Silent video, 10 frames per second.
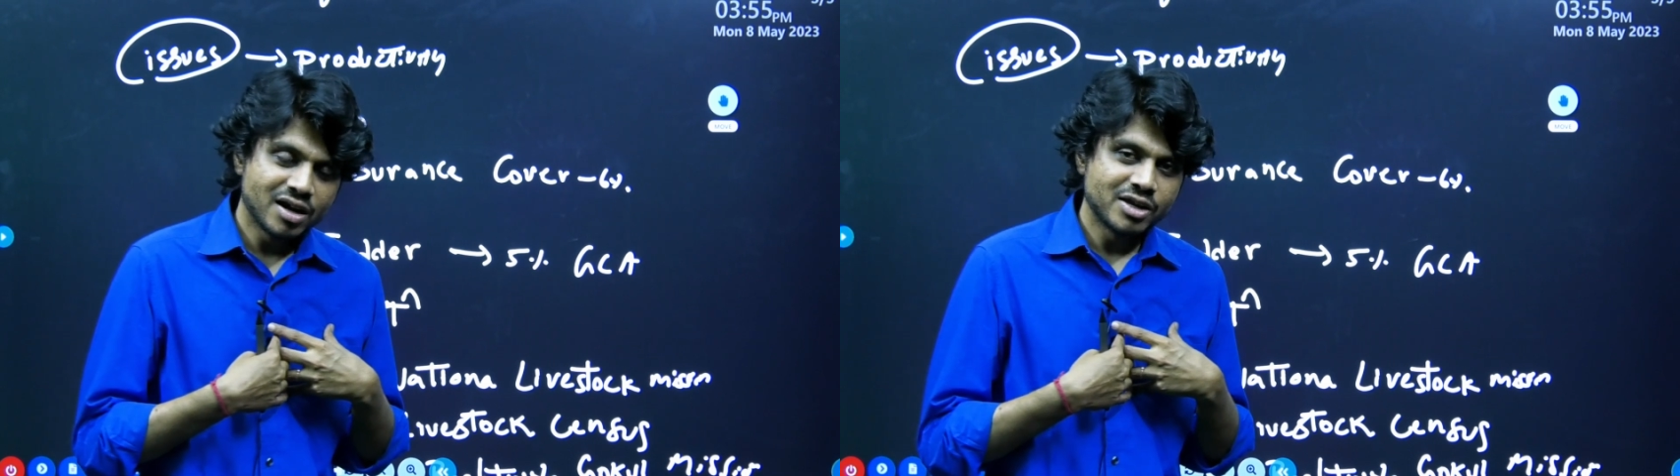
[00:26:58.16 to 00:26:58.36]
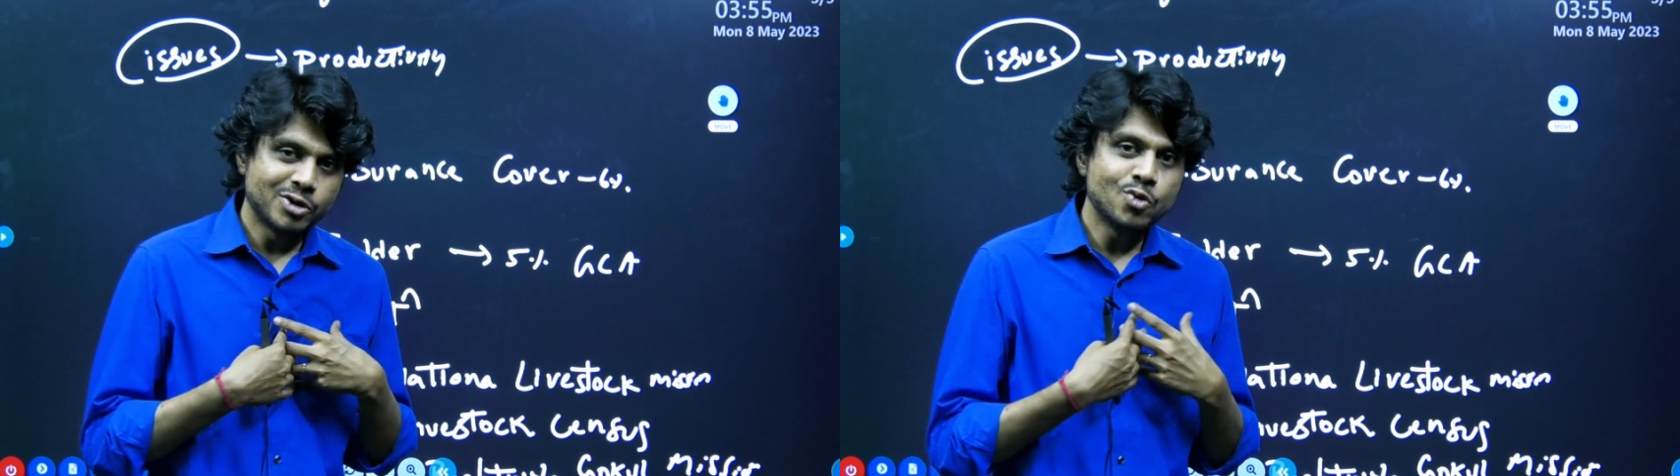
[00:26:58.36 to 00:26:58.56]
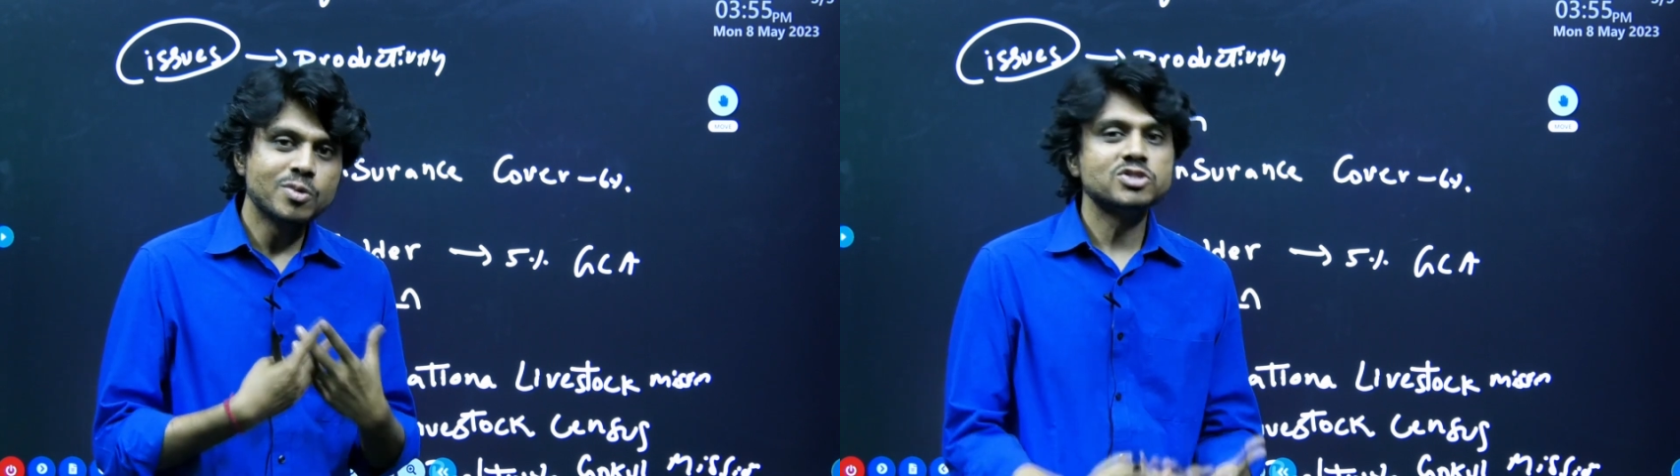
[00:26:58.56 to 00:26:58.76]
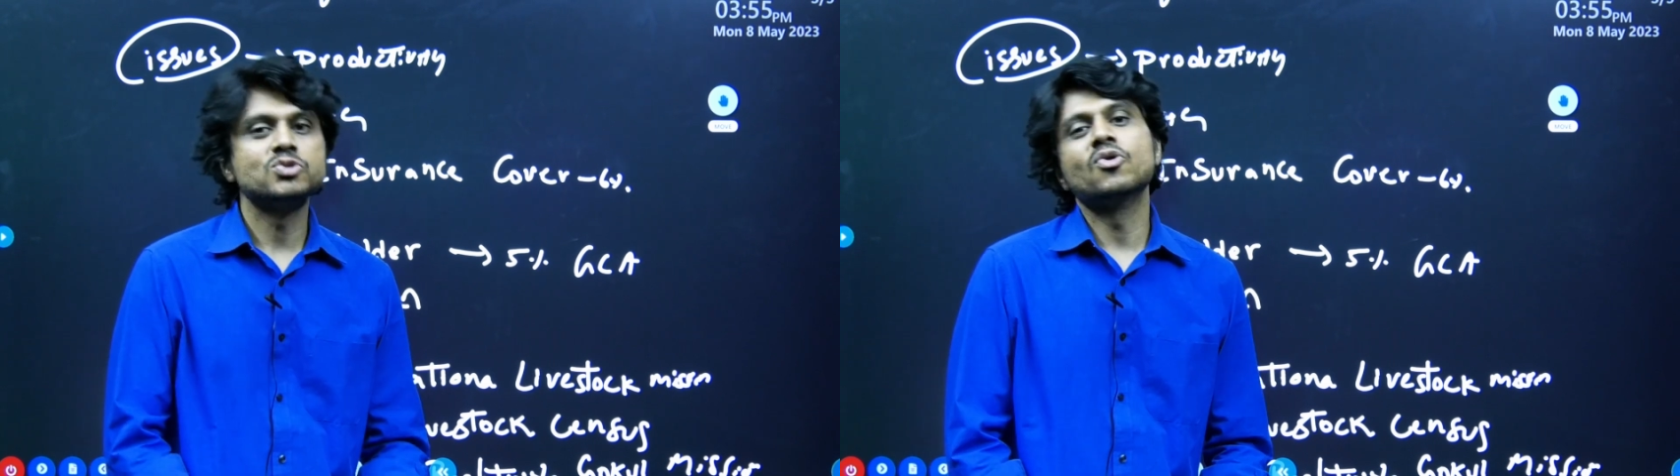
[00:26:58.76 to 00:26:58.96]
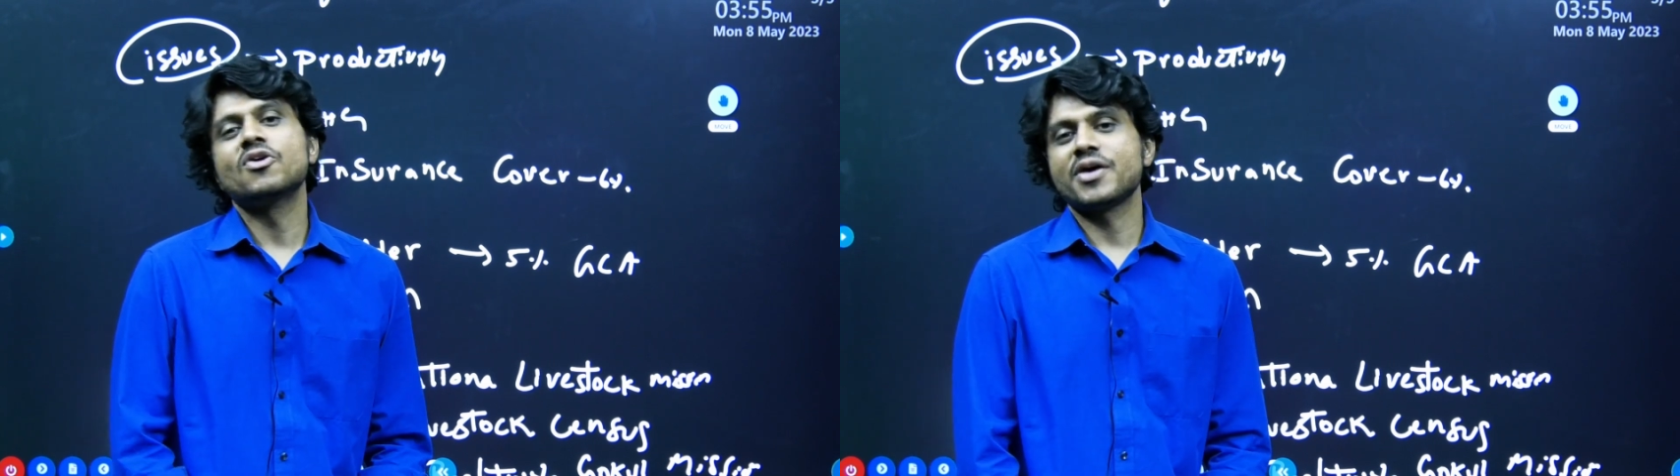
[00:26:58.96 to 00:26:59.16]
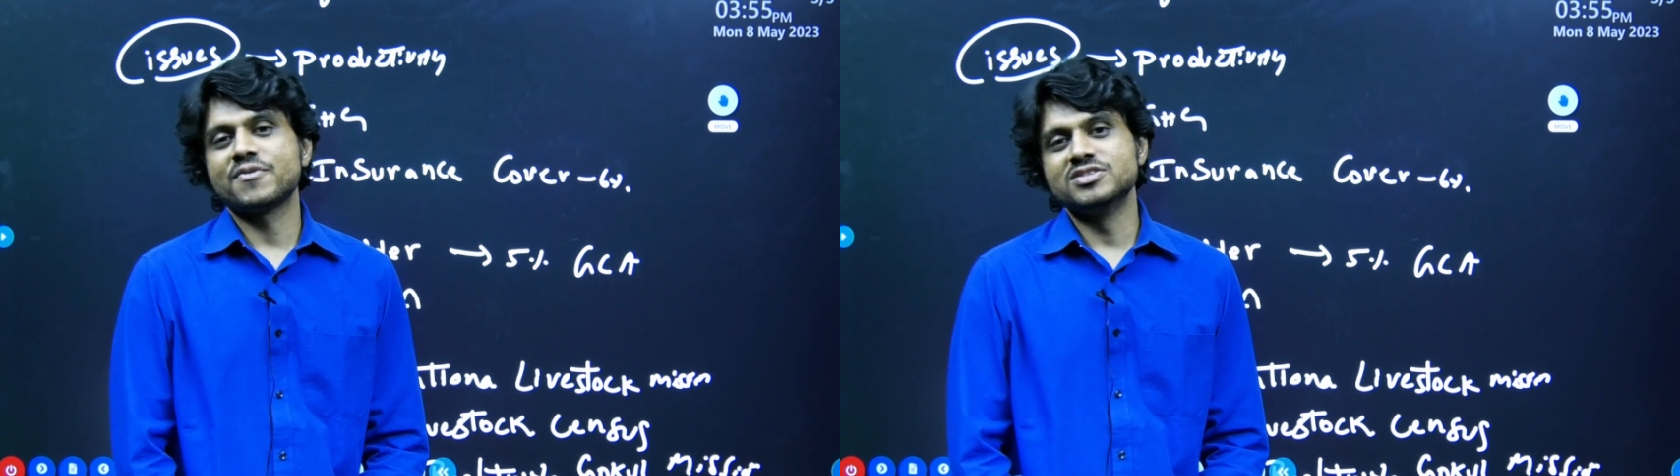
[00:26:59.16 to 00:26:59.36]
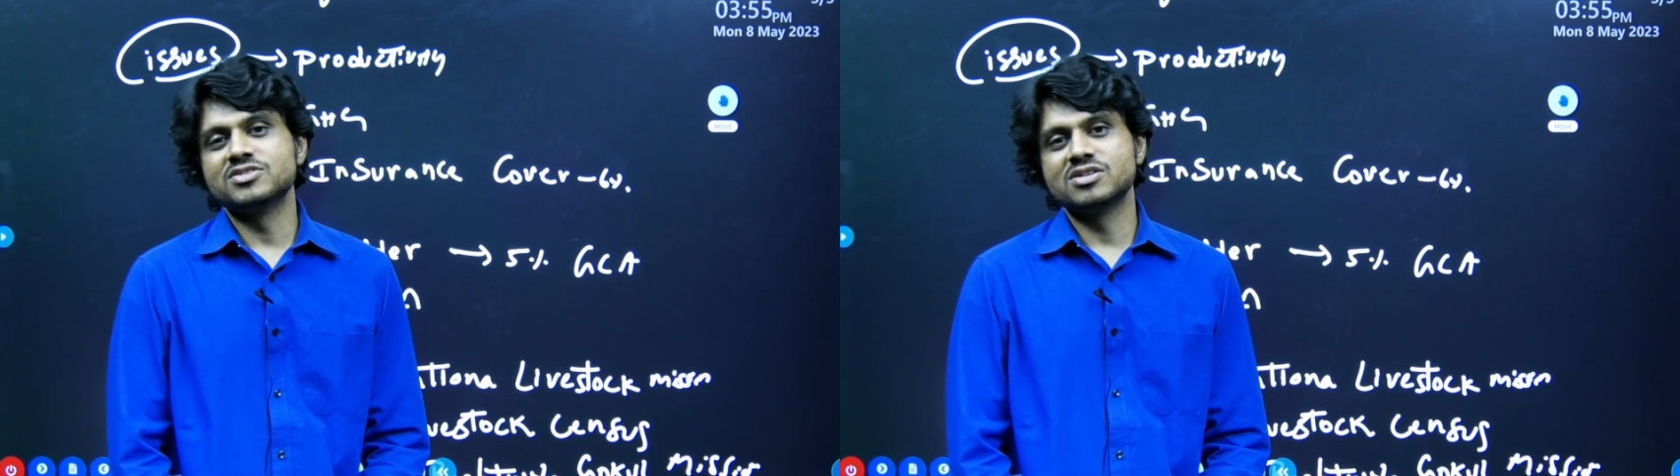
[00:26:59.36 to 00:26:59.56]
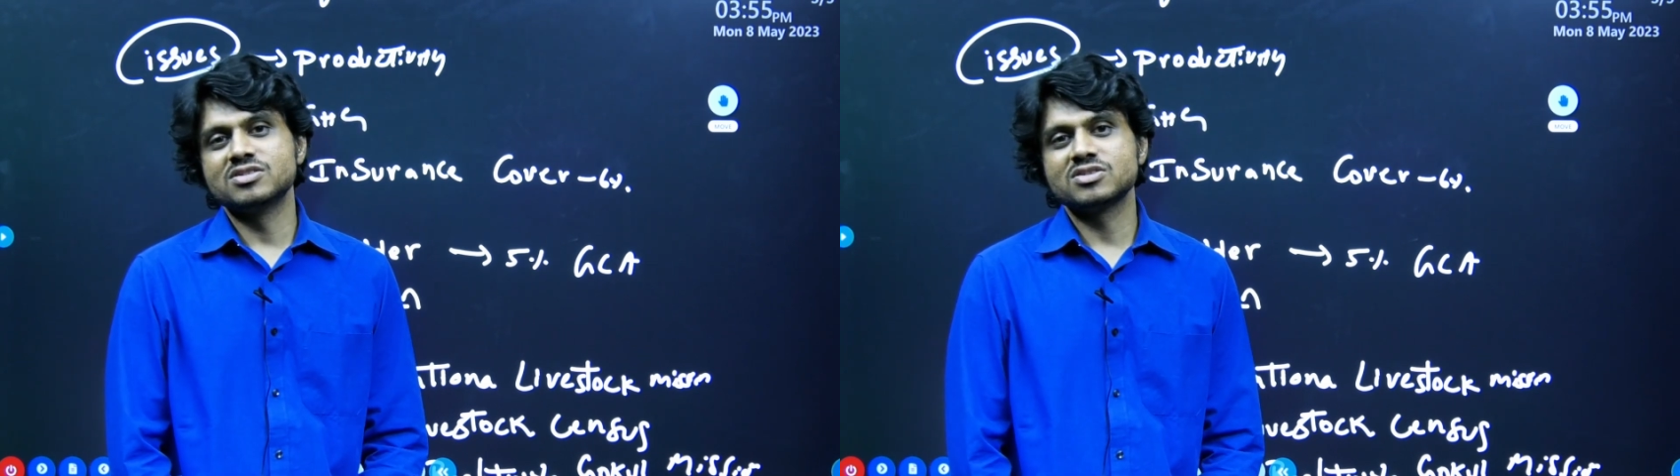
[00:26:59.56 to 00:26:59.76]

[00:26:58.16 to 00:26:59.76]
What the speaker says: humans do not have insurance.